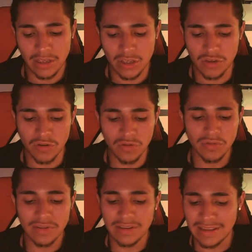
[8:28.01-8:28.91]

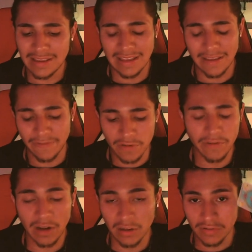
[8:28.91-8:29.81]
If you
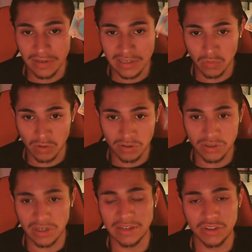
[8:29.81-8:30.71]
follow this world
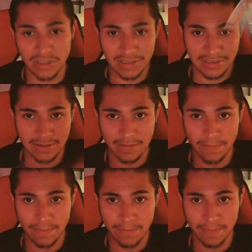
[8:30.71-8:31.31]
change, this